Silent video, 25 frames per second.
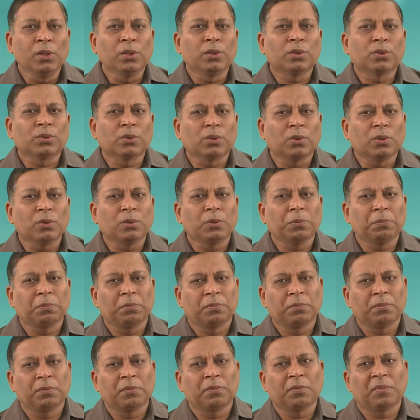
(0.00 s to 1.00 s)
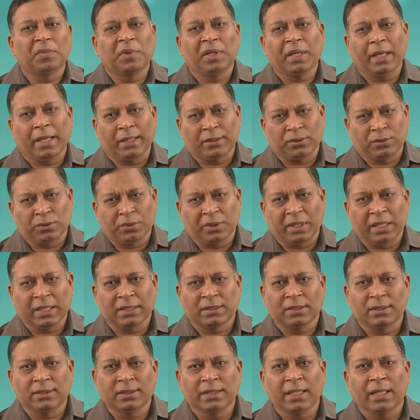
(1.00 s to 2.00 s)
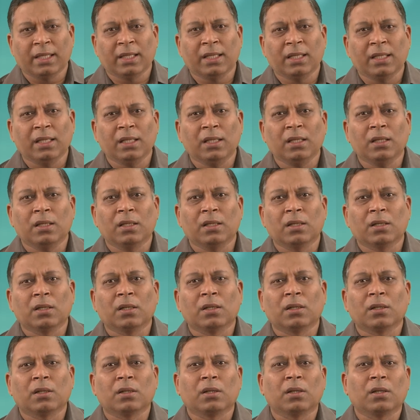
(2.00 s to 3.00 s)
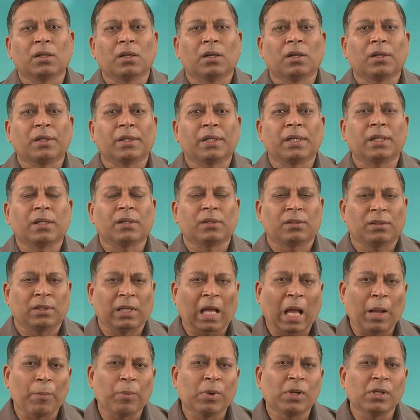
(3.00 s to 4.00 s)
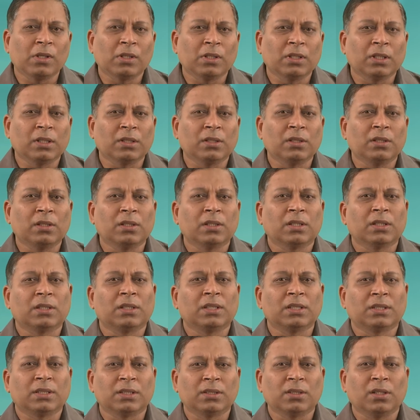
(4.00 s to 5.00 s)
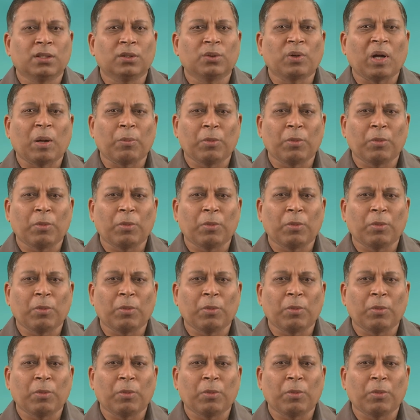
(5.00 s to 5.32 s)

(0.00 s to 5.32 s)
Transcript: So yeah, so essentially abandon the decision to